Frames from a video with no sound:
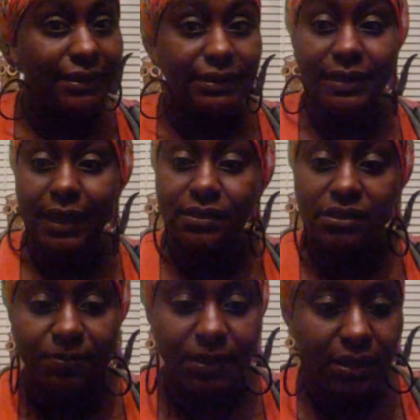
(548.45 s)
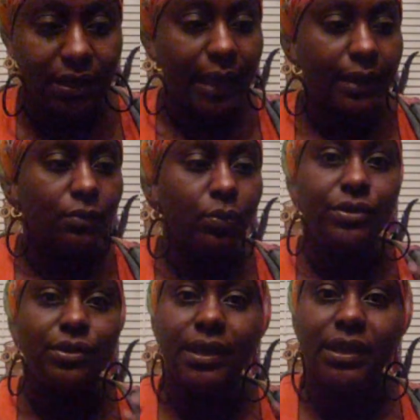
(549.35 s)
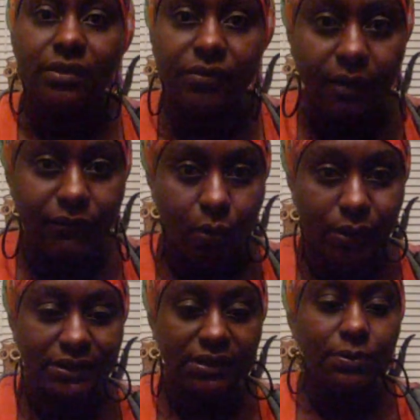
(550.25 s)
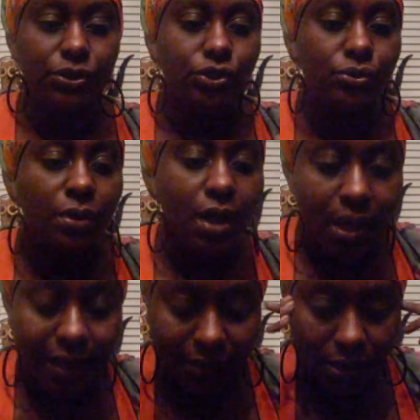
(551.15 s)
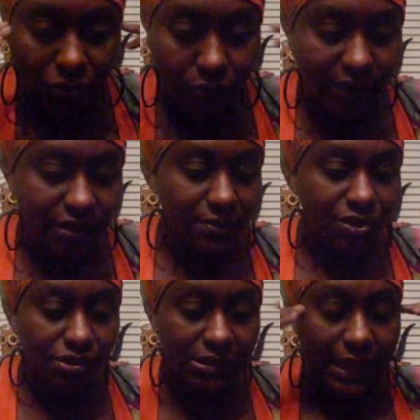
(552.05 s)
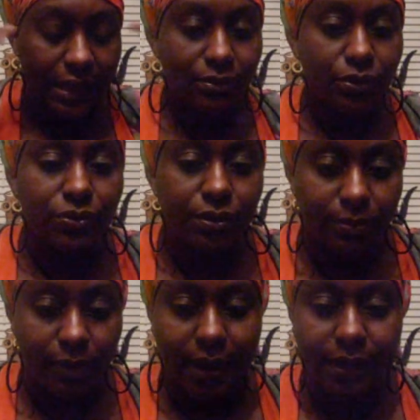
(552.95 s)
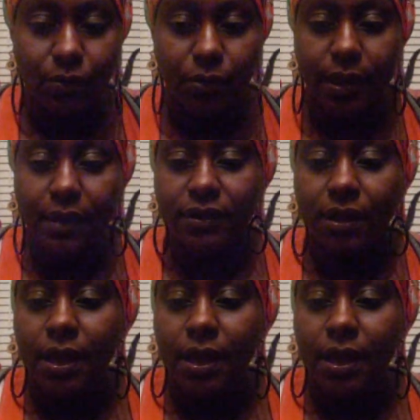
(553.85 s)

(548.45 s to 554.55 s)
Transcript: They did not speak like where you could hear voices, but the transmissions came through your brain or whatever.